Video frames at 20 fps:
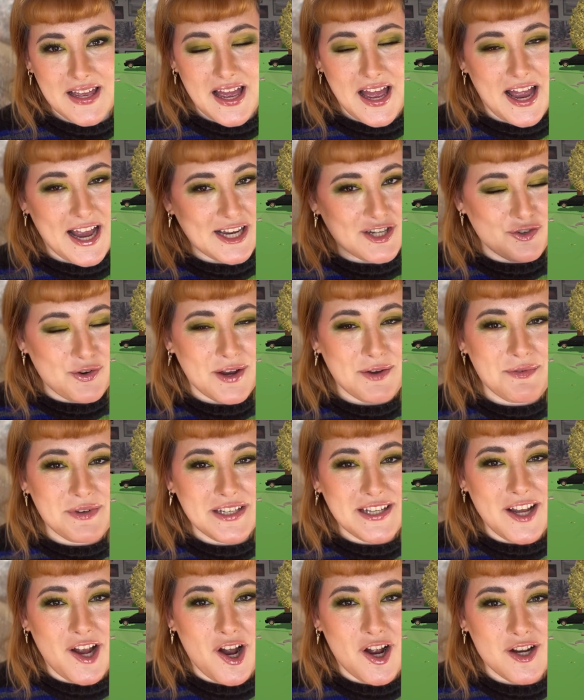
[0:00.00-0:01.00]
I tried
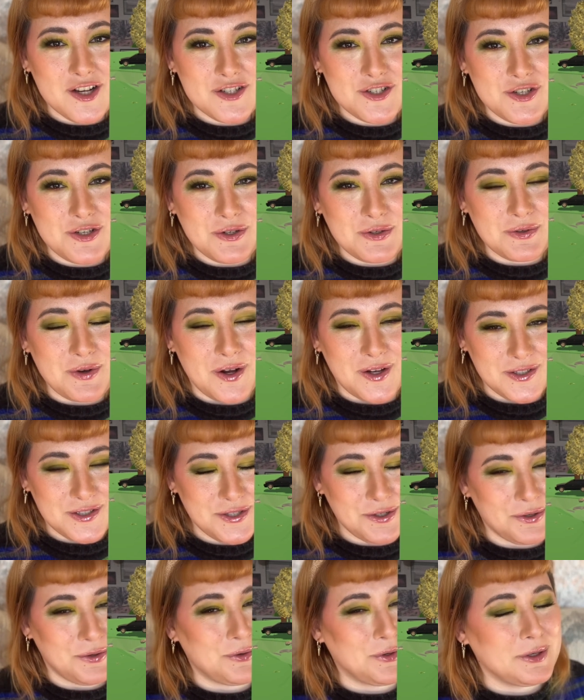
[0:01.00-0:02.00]
really hard to also
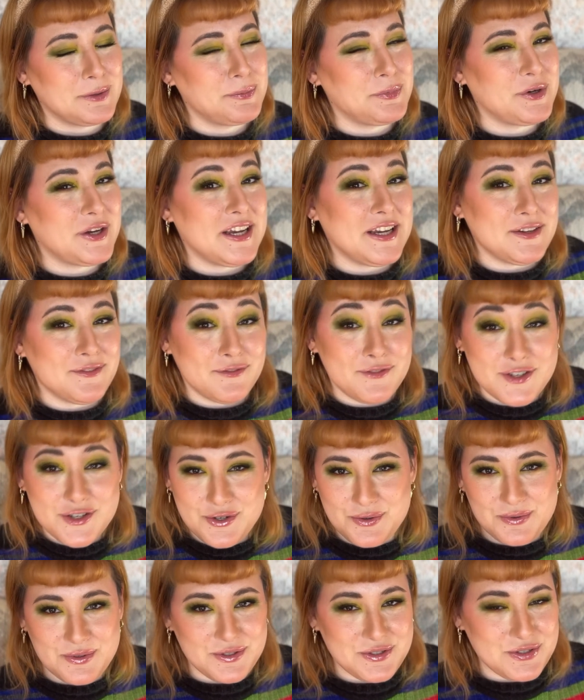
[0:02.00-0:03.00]
incorporate
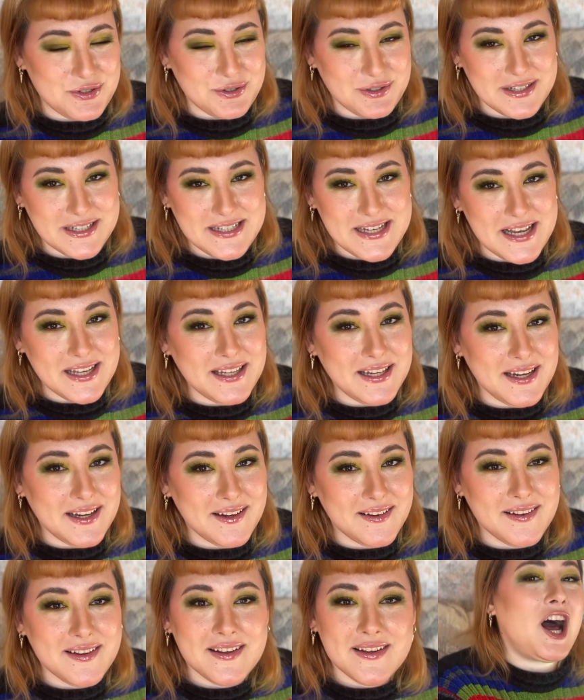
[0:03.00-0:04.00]
visual storytelling.
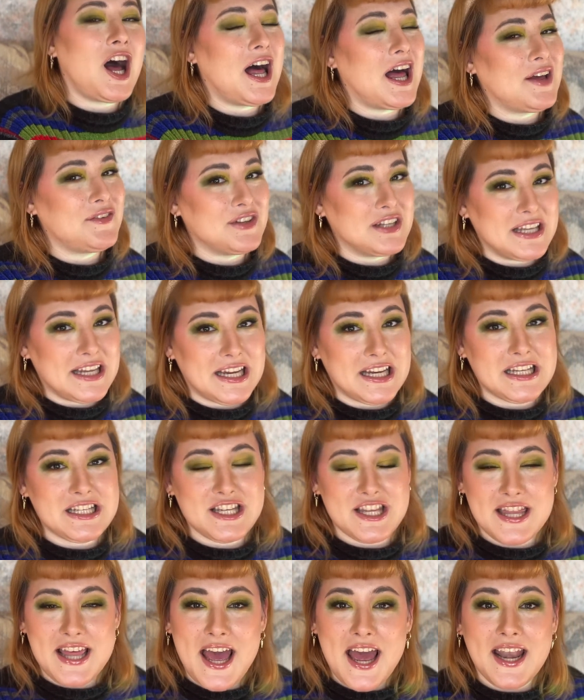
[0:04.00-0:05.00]
I'll have a link to
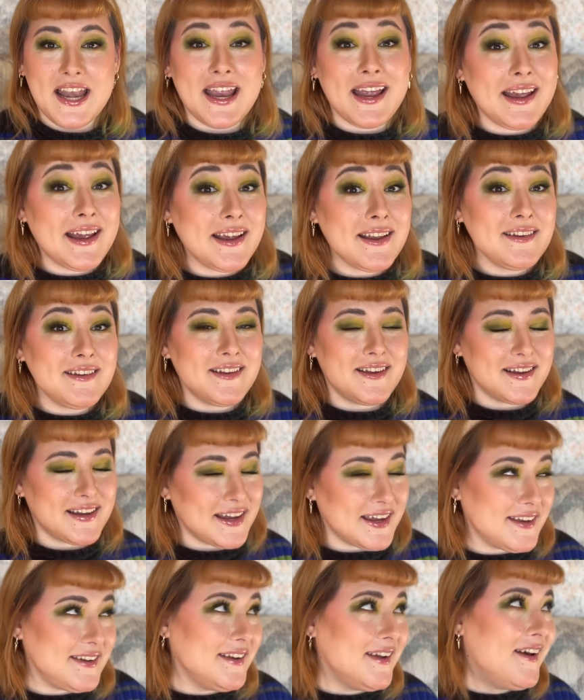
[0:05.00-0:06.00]
that, and
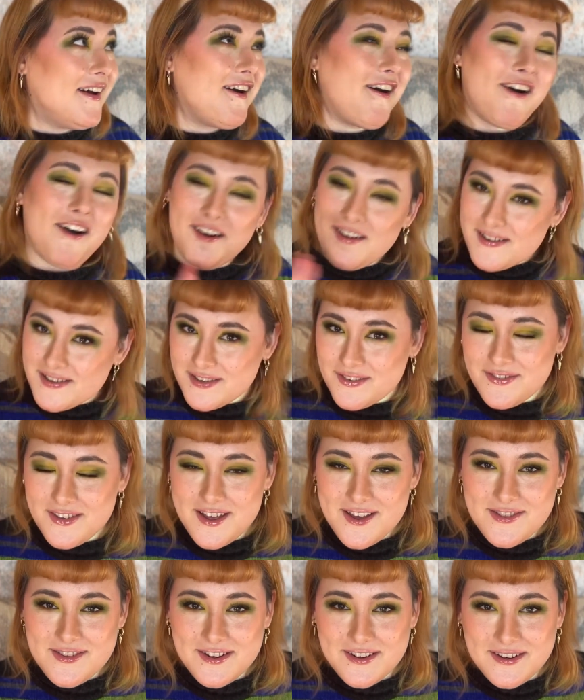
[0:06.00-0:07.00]
again, all of the
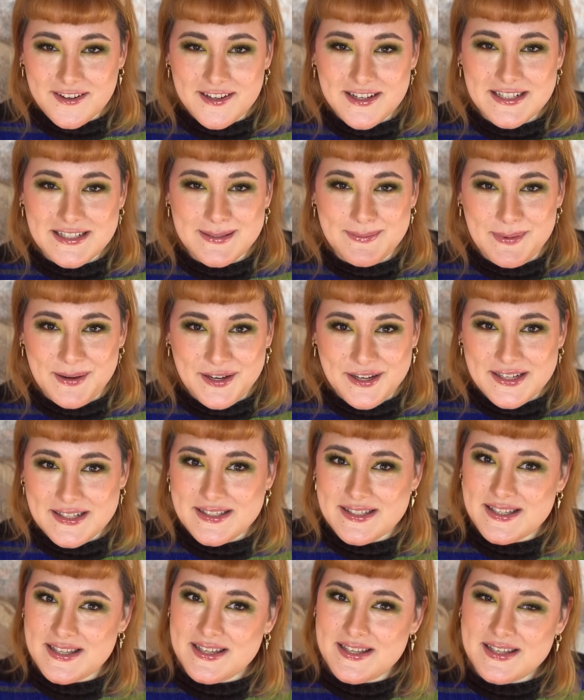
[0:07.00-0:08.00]
other
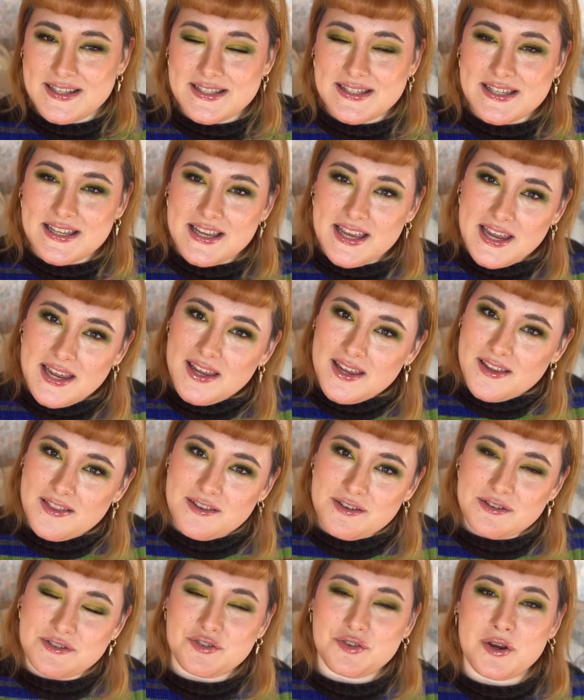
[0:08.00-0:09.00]
experiences in the
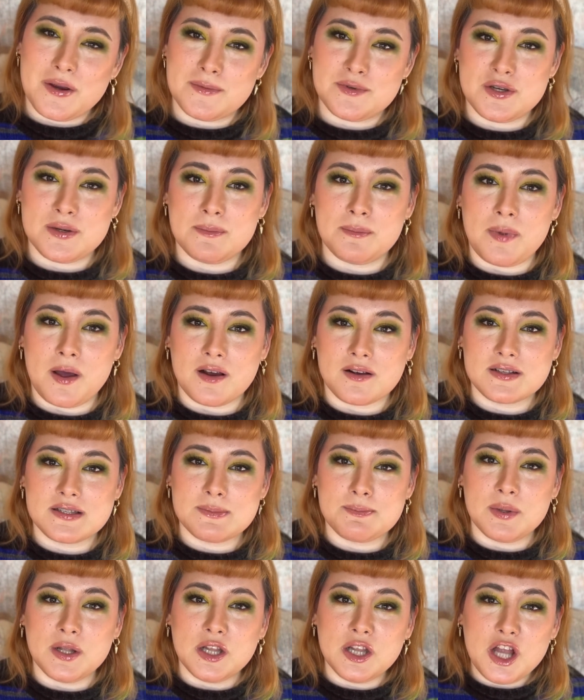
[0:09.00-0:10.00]
description box
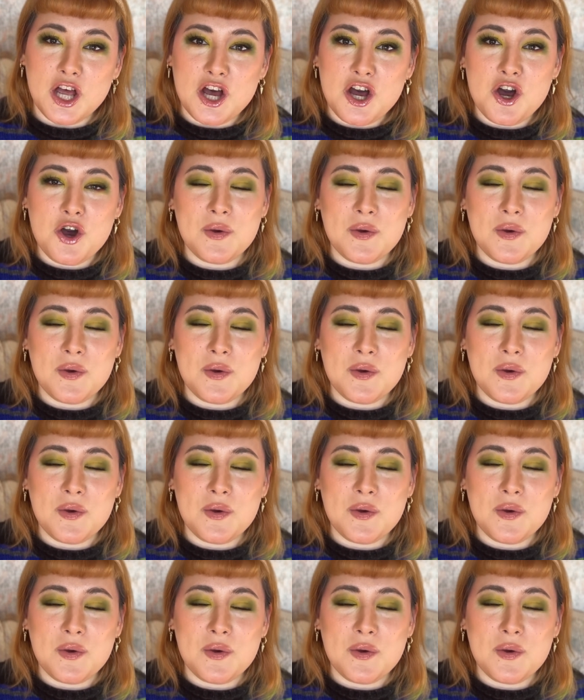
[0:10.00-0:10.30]
below.